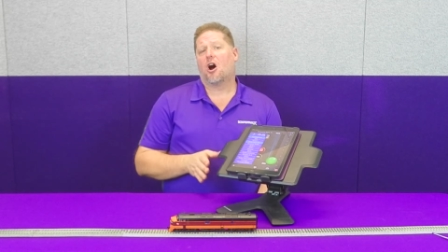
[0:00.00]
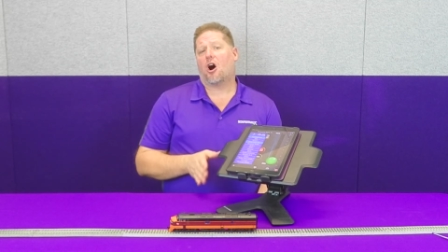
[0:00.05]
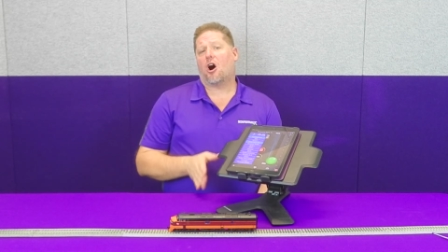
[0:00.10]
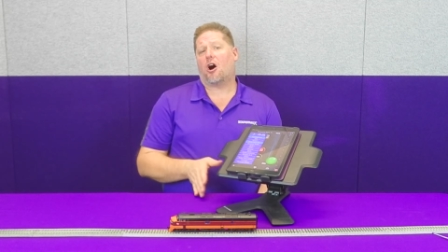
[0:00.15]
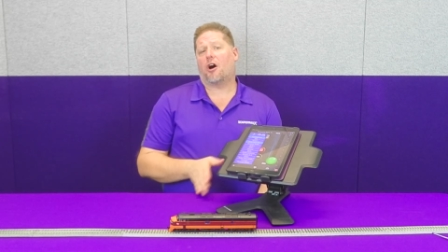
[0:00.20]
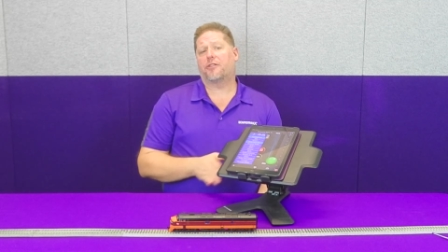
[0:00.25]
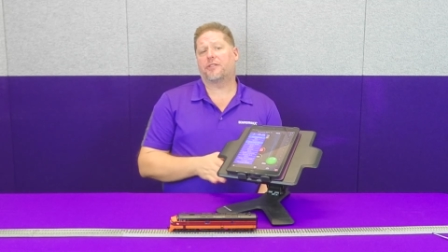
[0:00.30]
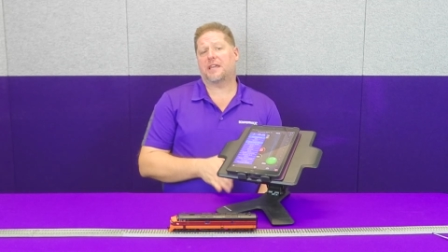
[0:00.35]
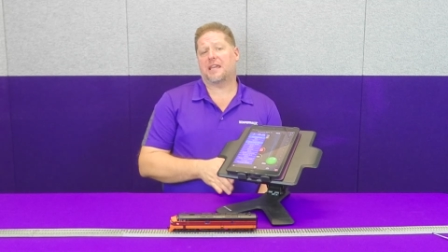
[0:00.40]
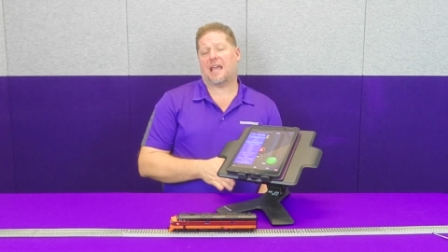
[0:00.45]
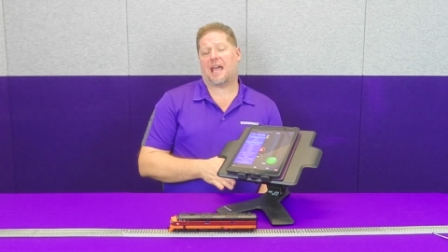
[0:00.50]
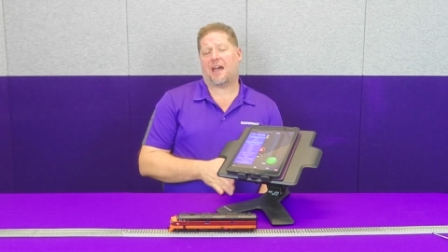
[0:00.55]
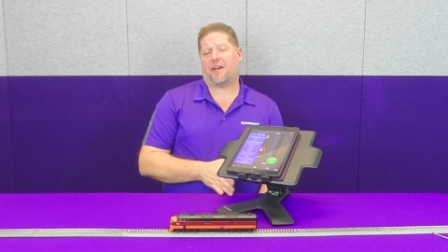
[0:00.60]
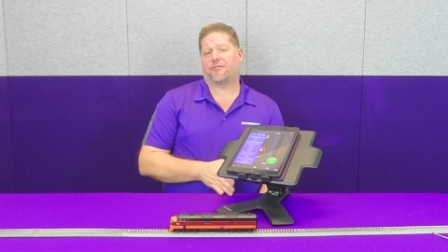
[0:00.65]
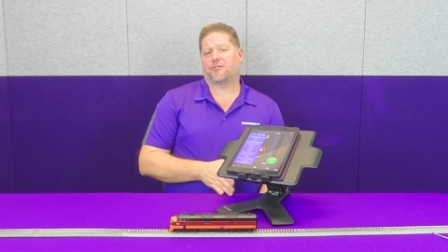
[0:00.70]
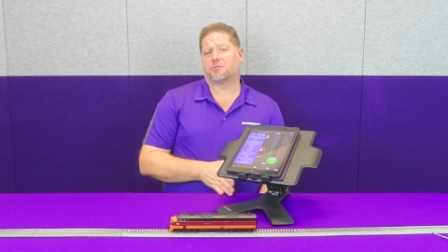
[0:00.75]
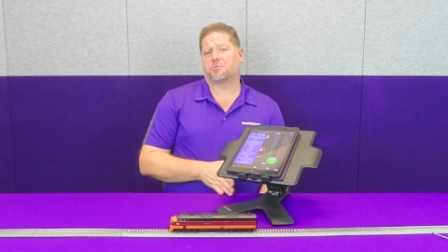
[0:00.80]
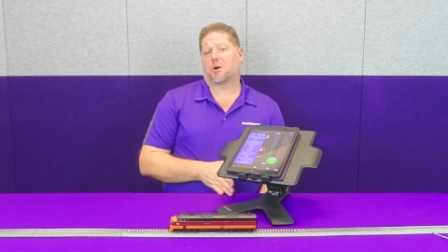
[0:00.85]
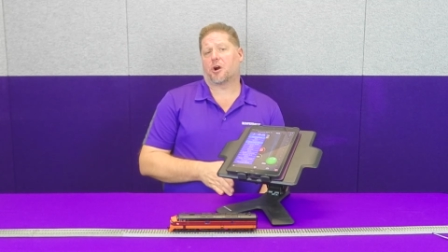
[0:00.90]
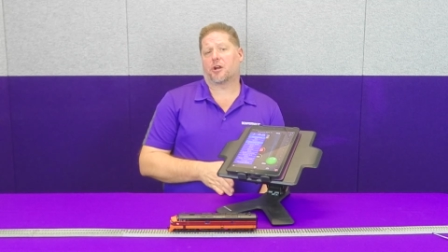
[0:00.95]
on the
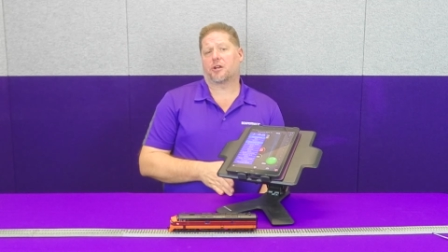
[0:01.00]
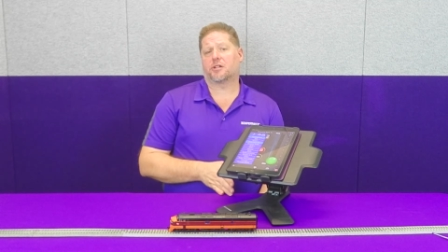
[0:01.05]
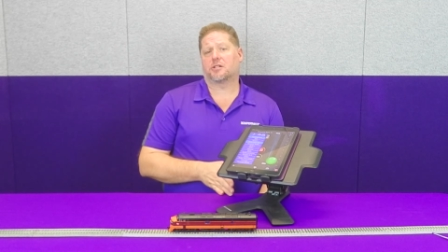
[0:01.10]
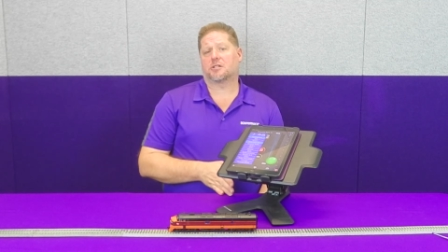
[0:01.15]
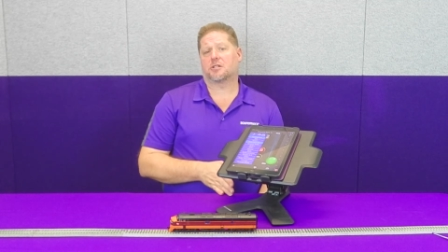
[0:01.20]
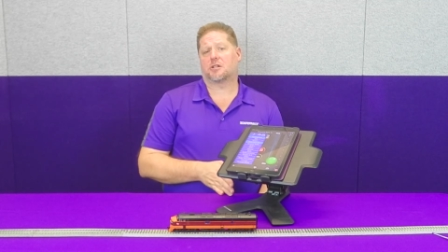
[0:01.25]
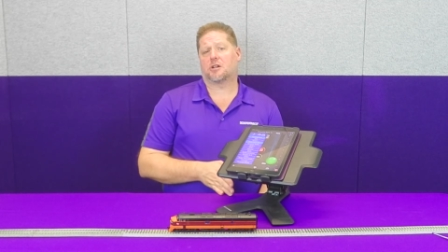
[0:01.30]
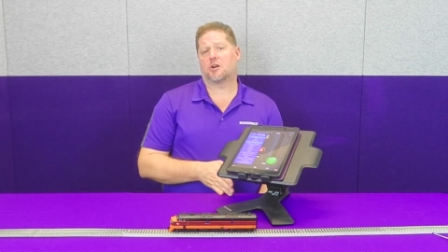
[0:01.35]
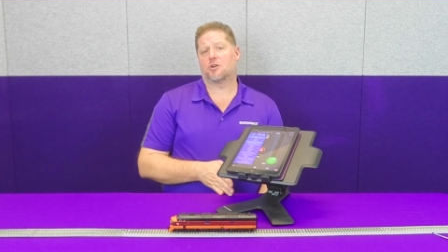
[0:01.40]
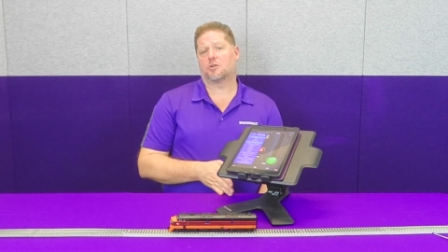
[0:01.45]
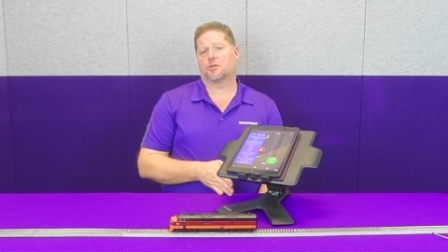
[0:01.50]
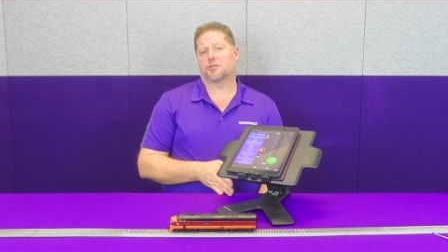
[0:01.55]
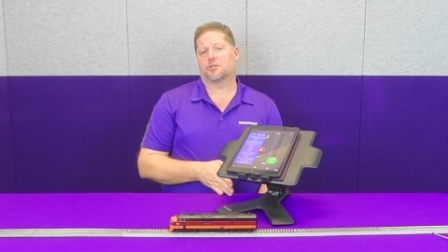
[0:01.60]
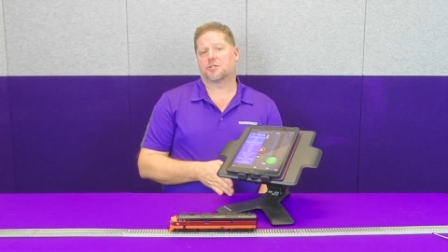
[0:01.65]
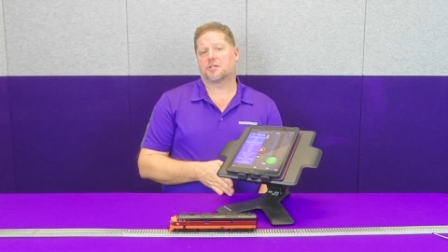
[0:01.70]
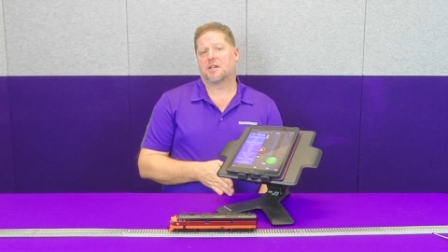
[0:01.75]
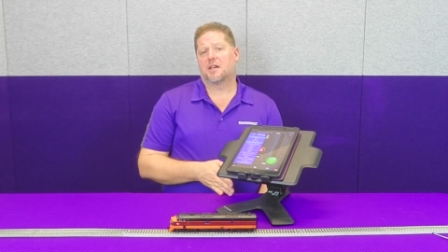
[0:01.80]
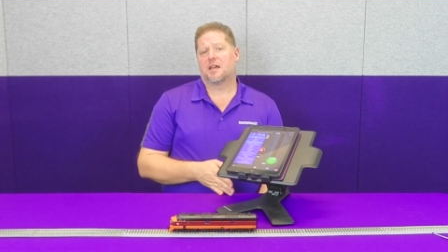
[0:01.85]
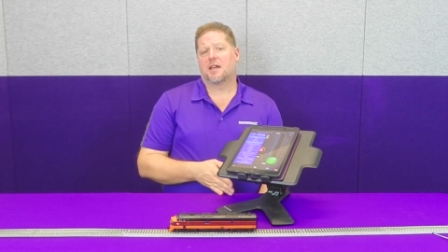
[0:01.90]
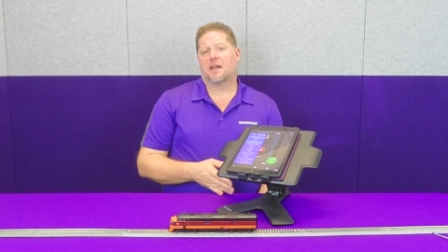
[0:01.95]
aftermarket decoders.